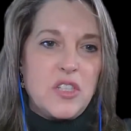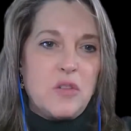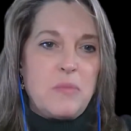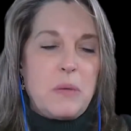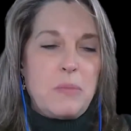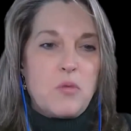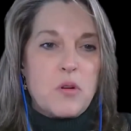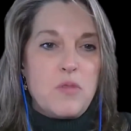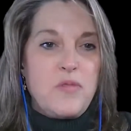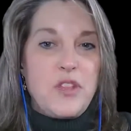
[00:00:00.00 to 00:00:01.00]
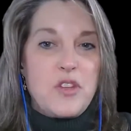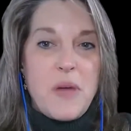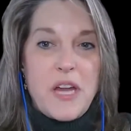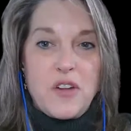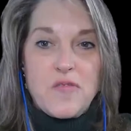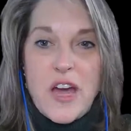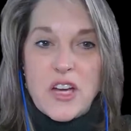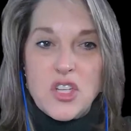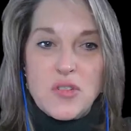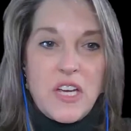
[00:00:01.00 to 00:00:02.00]
So people were moving their
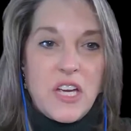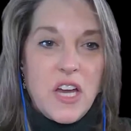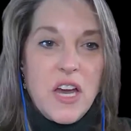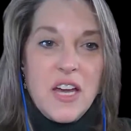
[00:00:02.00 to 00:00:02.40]
manufacturing